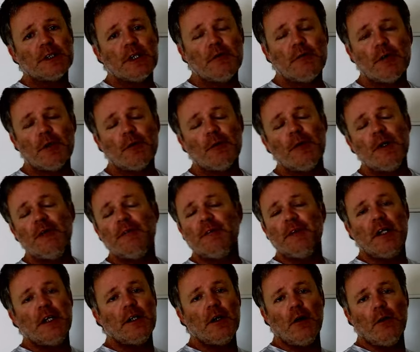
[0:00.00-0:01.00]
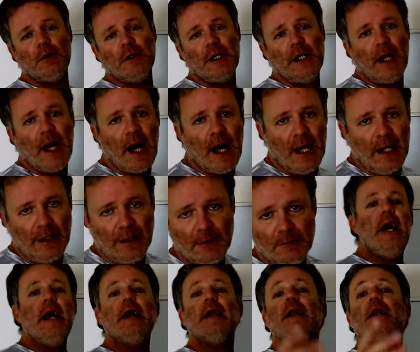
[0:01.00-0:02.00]
over the reef and they go and they hide.
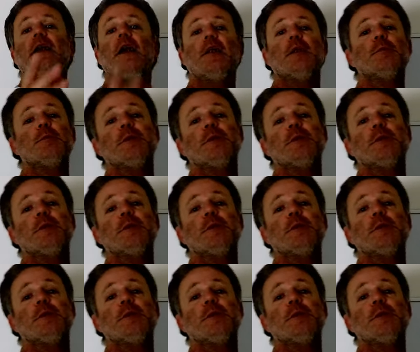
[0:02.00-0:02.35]
And another